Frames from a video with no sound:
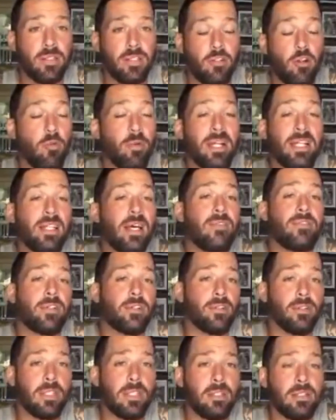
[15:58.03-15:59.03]
Nobody left
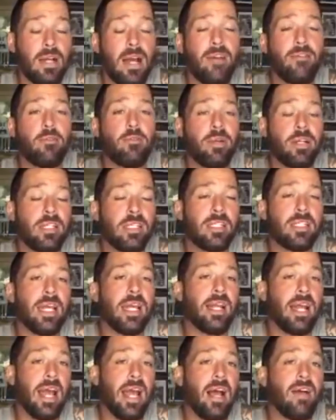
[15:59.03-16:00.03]
early. Everybody
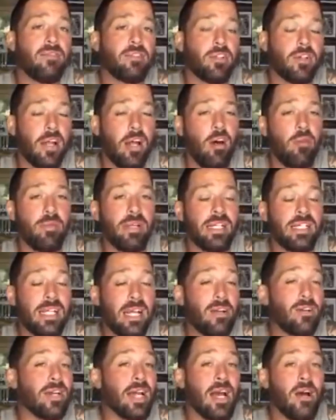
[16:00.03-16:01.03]
stayed after to help me
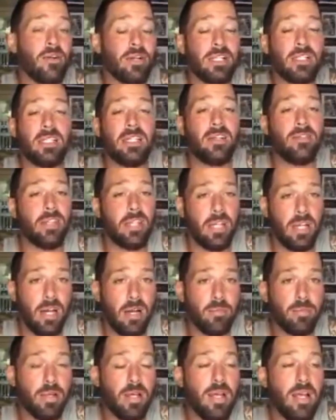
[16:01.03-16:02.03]
tear down and clean everything
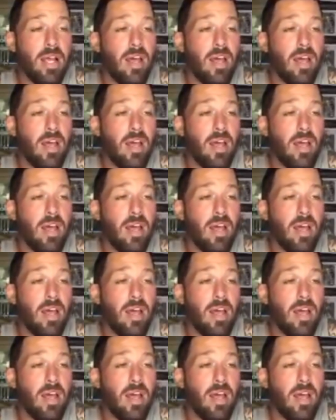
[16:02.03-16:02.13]
up.